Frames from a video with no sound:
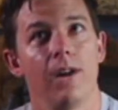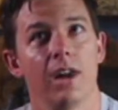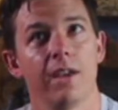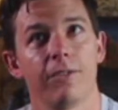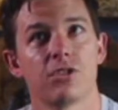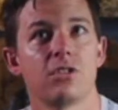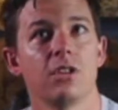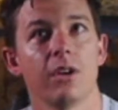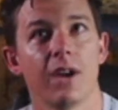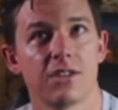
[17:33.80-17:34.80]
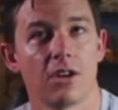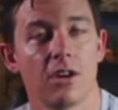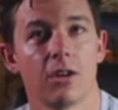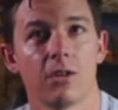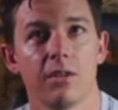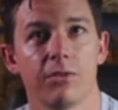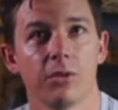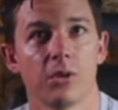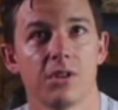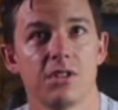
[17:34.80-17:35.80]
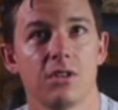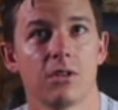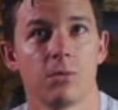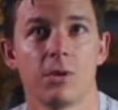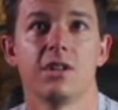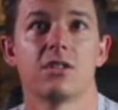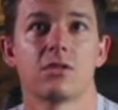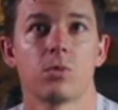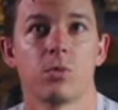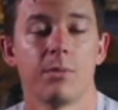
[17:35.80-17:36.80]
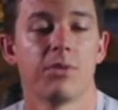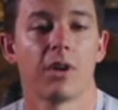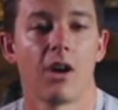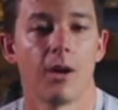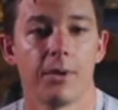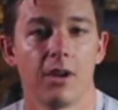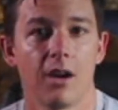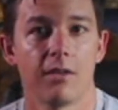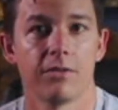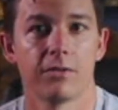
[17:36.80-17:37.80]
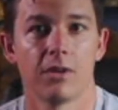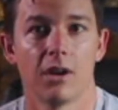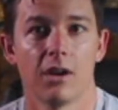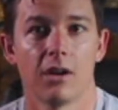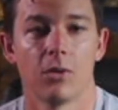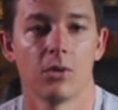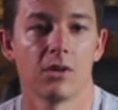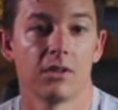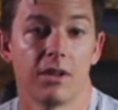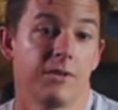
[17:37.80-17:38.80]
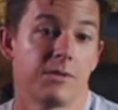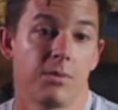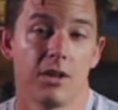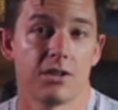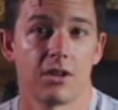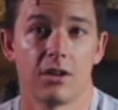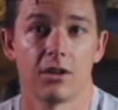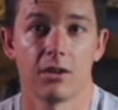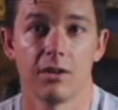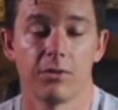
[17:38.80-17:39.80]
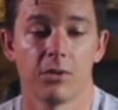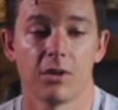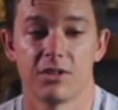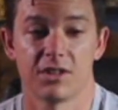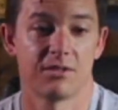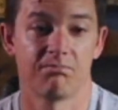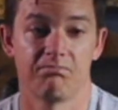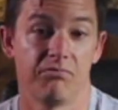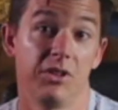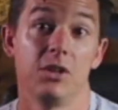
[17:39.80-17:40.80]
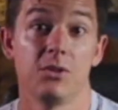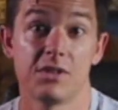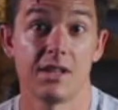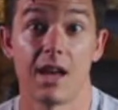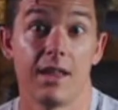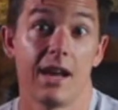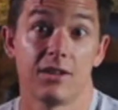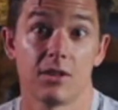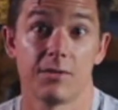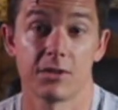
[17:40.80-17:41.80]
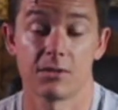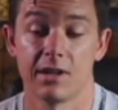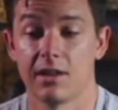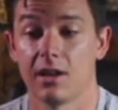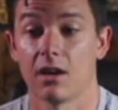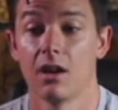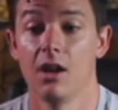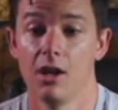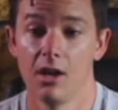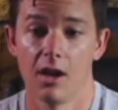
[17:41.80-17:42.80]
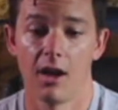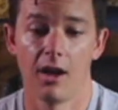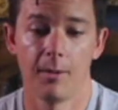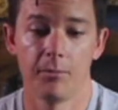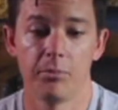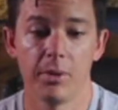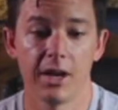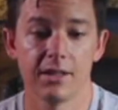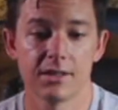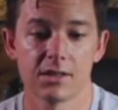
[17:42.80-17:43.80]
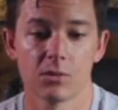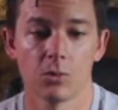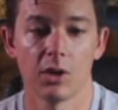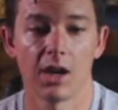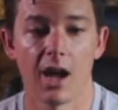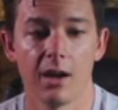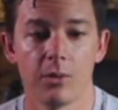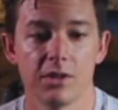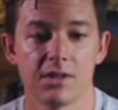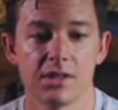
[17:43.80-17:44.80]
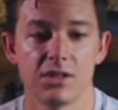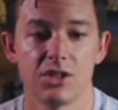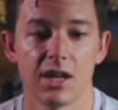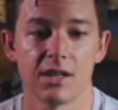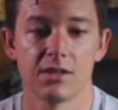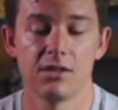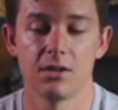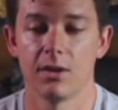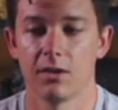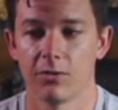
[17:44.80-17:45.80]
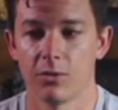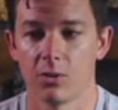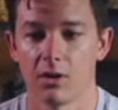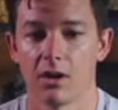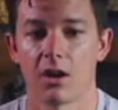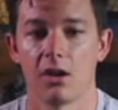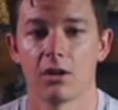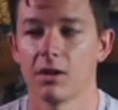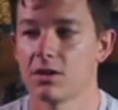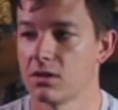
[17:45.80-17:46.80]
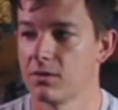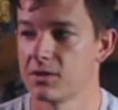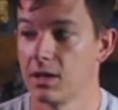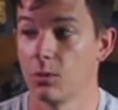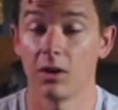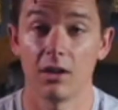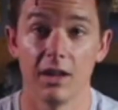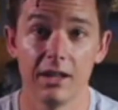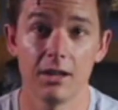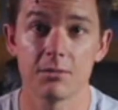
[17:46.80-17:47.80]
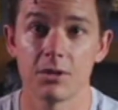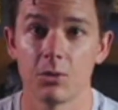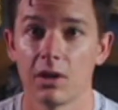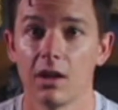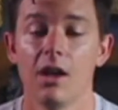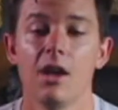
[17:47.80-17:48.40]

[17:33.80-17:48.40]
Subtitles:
If your studio has concrete floors, you can really just rip the carpet off, or if it's polished concrete floor, just use that surface right there. But what I would suggest doing for a concrete surface, and what I'll end up doing,